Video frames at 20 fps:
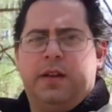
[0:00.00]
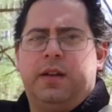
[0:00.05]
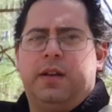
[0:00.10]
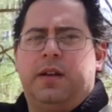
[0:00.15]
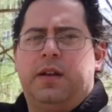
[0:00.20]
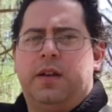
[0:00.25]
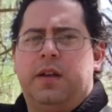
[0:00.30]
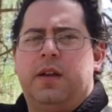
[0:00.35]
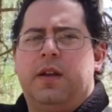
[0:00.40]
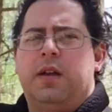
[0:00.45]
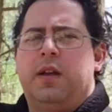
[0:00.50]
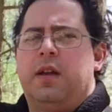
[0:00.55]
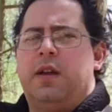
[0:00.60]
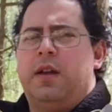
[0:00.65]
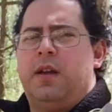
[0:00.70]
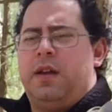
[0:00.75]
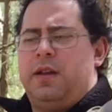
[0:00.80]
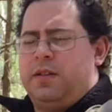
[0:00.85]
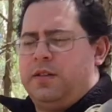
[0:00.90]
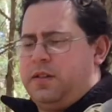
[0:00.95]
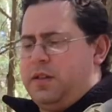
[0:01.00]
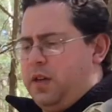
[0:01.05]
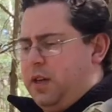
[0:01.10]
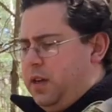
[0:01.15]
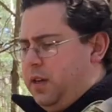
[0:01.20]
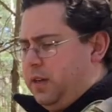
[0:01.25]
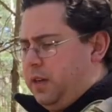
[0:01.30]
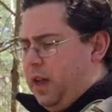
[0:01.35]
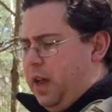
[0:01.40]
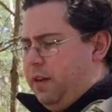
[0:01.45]
It's
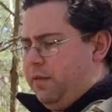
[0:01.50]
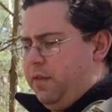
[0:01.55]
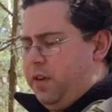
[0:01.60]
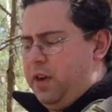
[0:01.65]
kind of